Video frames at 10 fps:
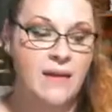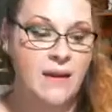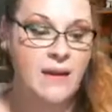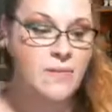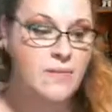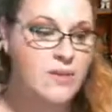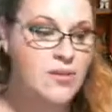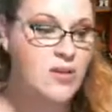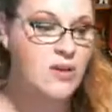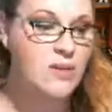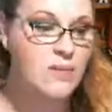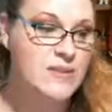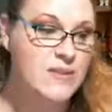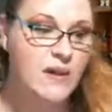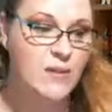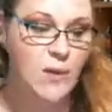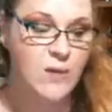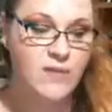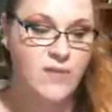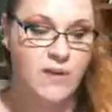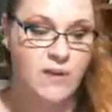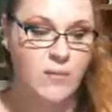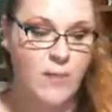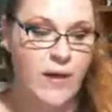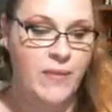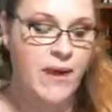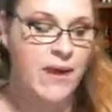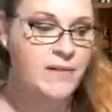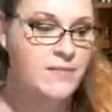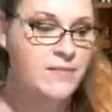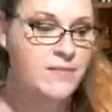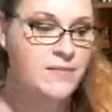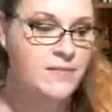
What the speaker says: And she always kind of poked fun at him about that, and